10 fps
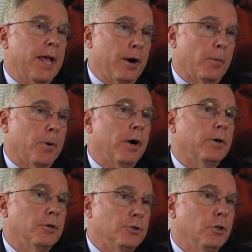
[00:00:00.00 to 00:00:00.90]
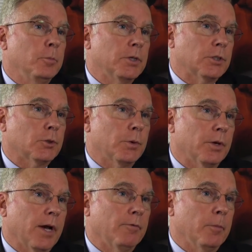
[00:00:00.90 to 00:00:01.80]
and our partners do business with
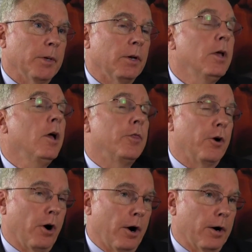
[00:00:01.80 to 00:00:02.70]
the government. There